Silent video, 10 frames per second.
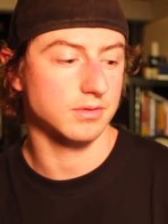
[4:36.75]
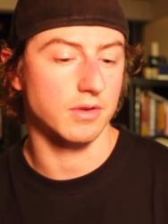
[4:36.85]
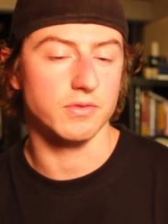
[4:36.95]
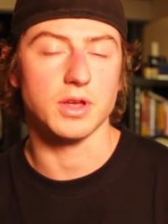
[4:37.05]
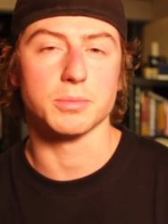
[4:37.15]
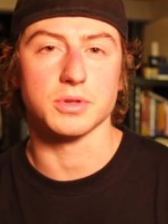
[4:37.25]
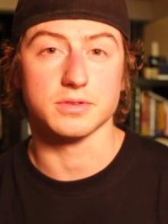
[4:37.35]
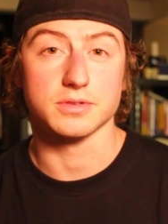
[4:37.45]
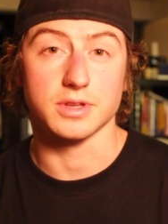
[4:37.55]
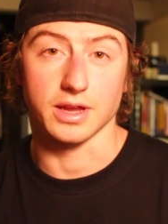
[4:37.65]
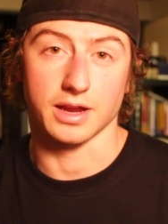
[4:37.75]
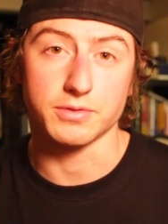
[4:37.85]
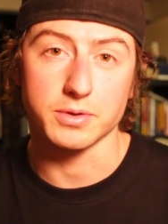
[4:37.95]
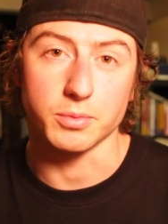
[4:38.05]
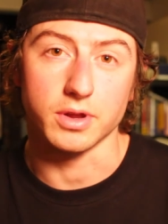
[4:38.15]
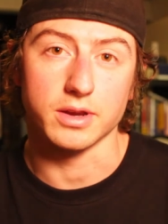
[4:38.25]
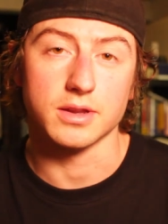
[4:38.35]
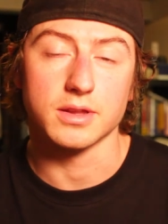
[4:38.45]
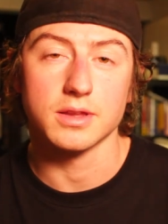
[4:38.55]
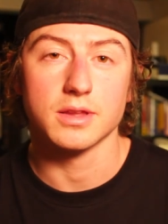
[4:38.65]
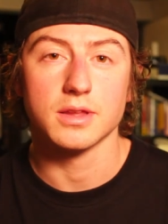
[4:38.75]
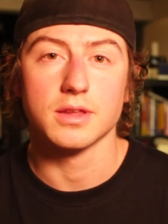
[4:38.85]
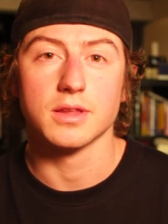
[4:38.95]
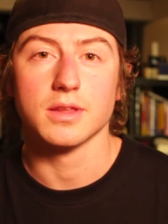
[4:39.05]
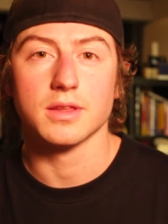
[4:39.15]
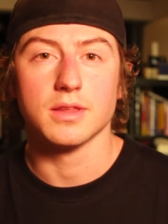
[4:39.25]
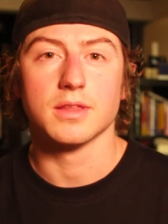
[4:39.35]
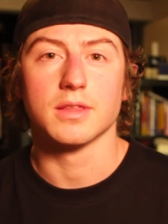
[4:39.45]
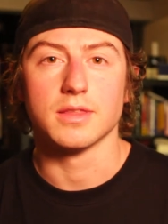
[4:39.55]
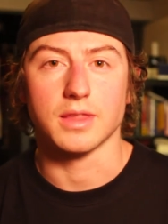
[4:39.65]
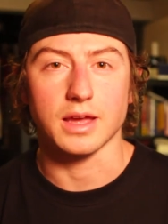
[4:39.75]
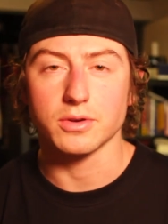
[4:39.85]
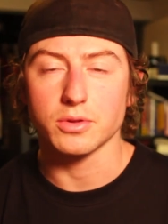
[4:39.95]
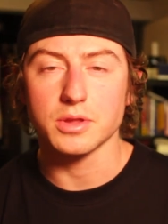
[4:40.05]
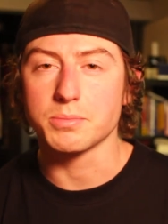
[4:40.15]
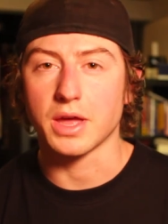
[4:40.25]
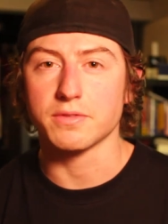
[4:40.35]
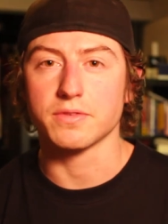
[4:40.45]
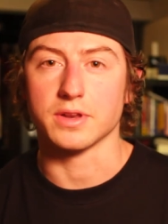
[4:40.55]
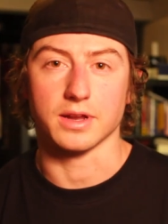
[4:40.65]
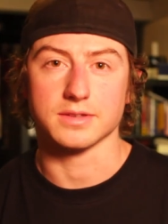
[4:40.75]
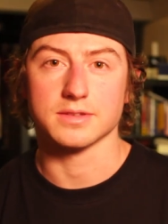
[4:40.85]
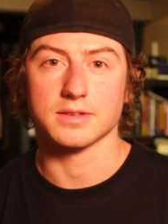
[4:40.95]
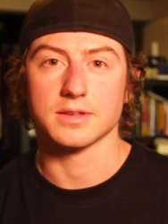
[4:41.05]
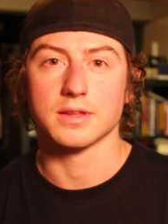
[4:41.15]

available to everyone, that can only benefit us.